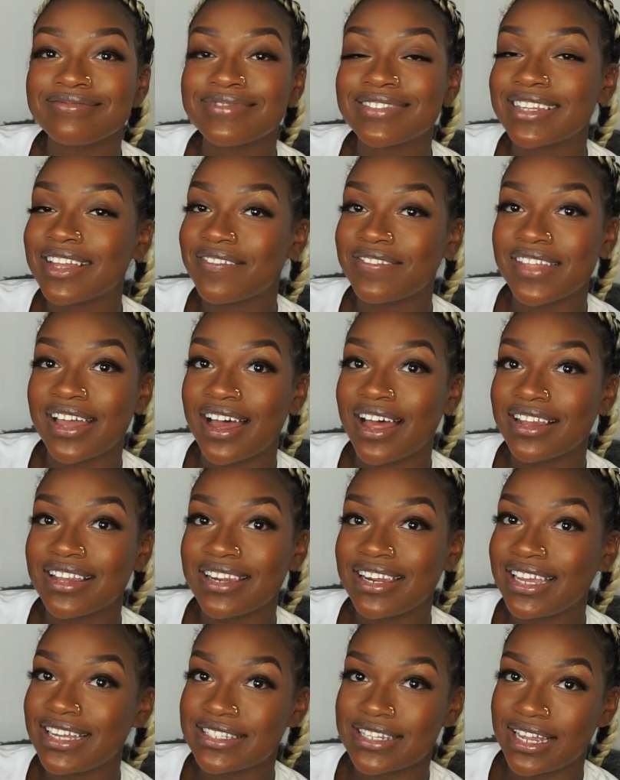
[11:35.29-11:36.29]
Love the
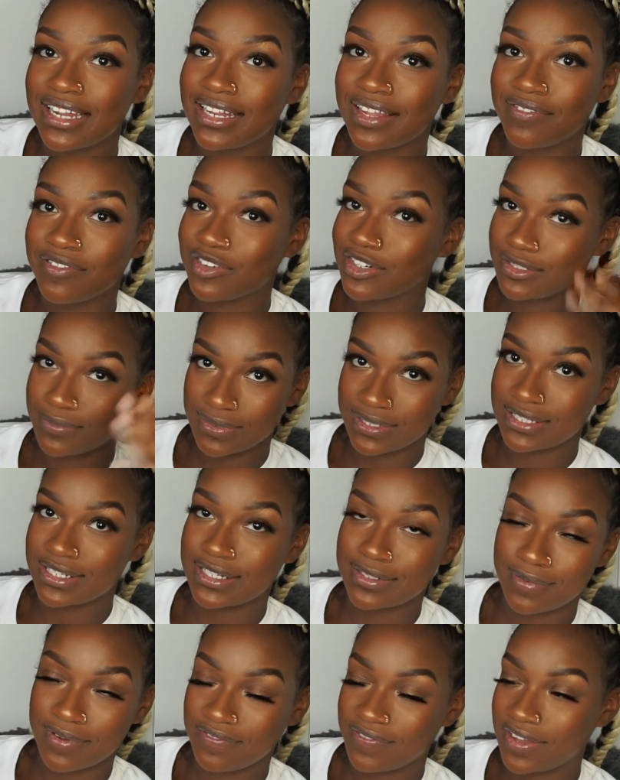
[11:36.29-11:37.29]
holidays. I love Christmas.
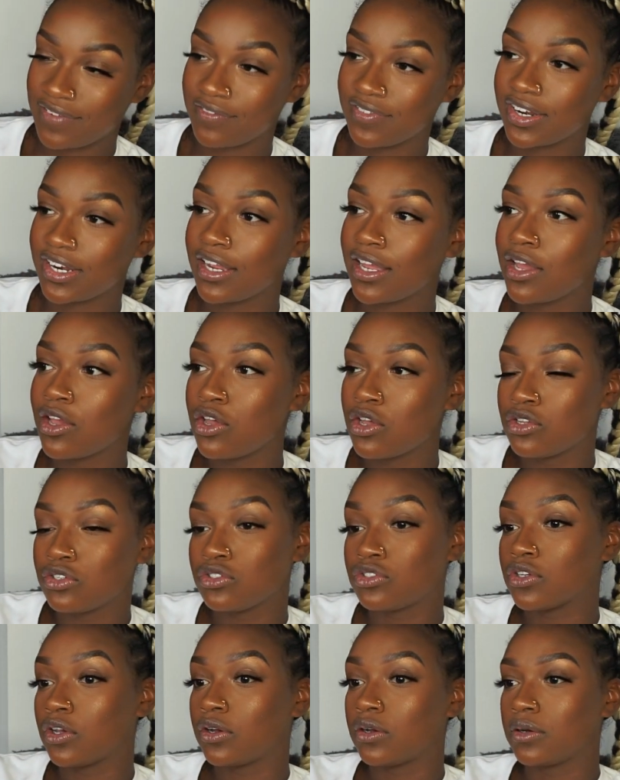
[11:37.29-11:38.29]
That's my favorite.
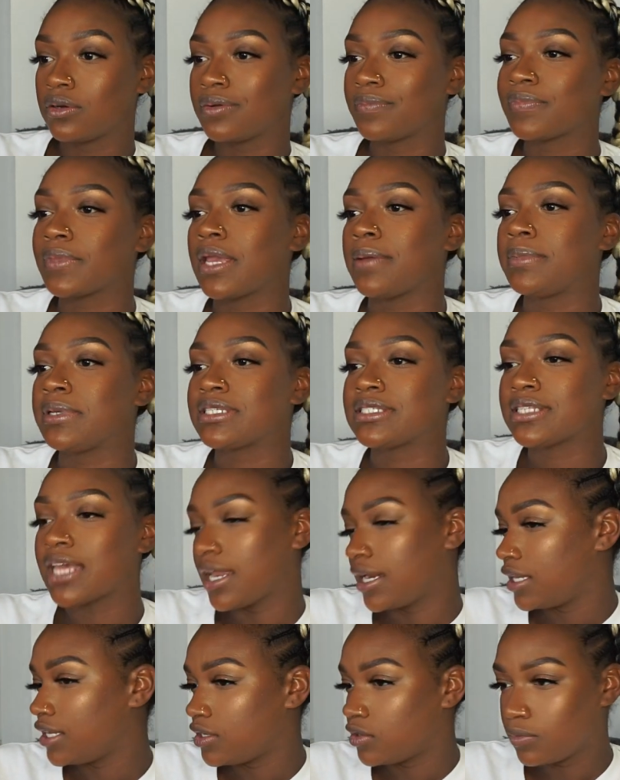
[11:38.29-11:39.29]
So I'm
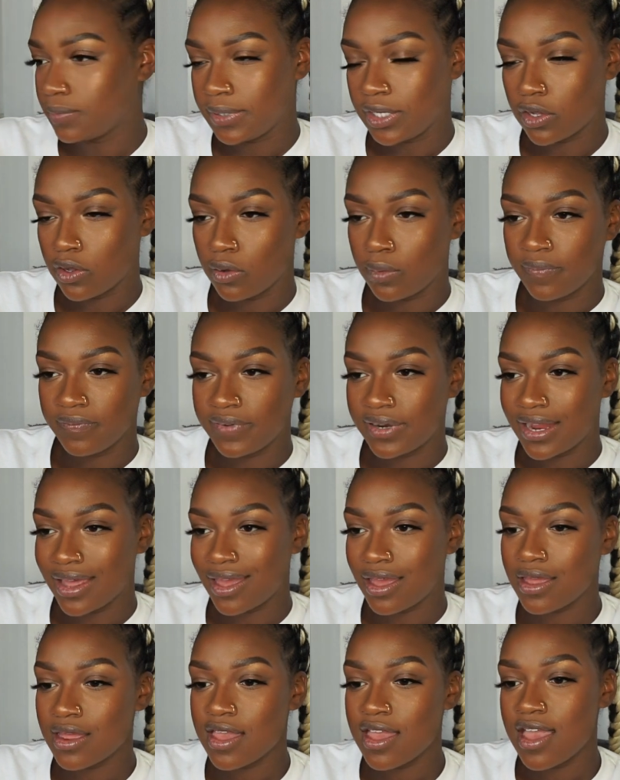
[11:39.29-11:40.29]
excited he'll be home for
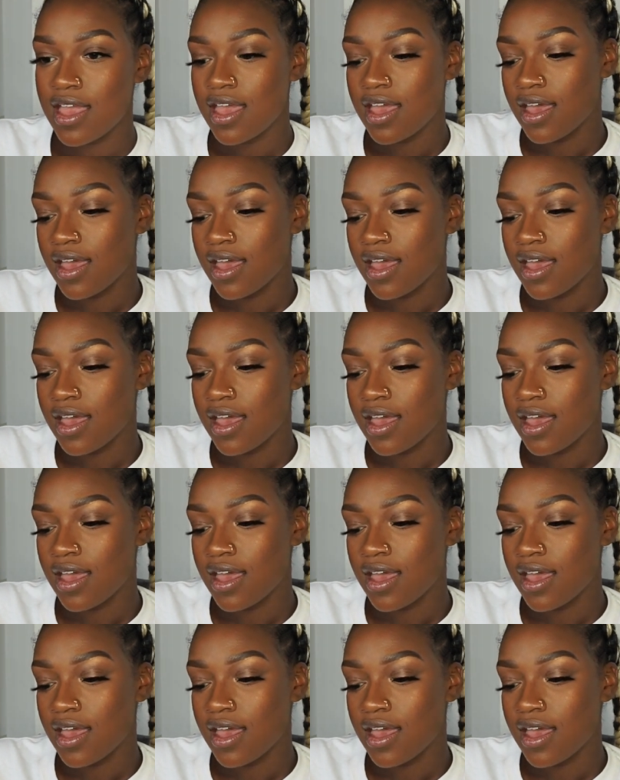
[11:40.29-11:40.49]
that.